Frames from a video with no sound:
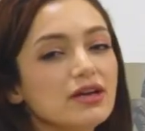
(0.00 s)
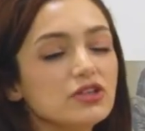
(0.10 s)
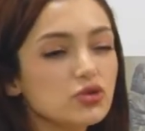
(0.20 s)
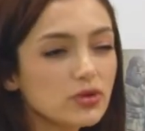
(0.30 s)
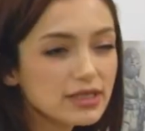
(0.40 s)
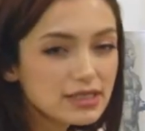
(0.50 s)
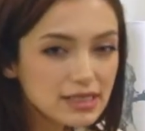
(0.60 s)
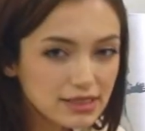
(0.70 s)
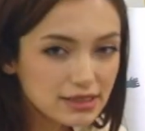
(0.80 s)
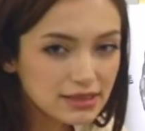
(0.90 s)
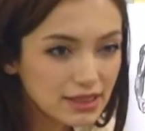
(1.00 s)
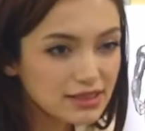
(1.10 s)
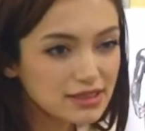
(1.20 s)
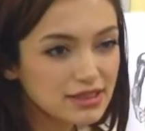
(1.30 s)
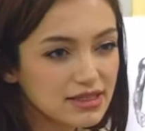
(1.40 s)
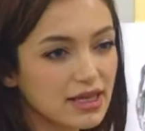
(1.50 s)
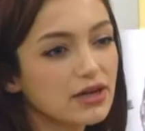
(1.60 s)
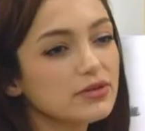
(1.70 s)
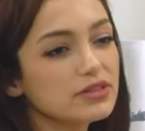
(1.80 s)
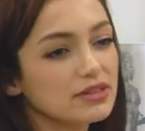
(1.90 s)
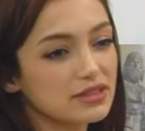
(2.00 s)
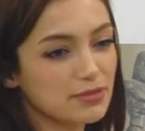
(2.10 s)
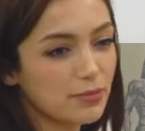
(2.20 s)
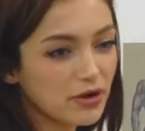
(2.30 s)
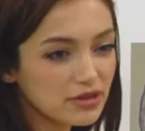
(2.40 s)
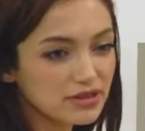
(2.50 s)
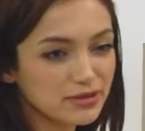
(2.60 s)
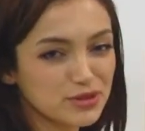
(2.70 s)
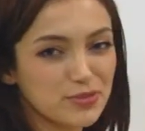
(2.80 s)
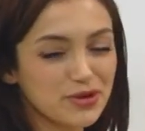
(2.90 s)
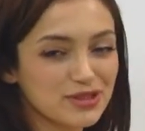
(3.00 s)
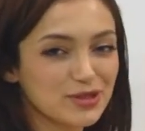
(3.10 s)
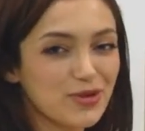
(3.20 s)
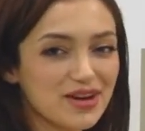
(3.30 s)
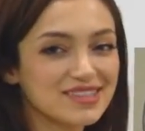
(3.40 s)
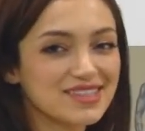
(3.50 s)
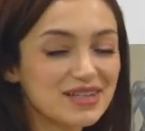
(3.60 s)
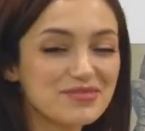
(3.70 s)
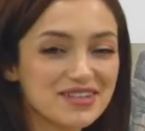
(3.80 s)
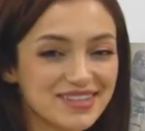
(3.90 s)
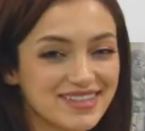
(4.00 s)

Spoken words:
26,000 particles per square centimeter.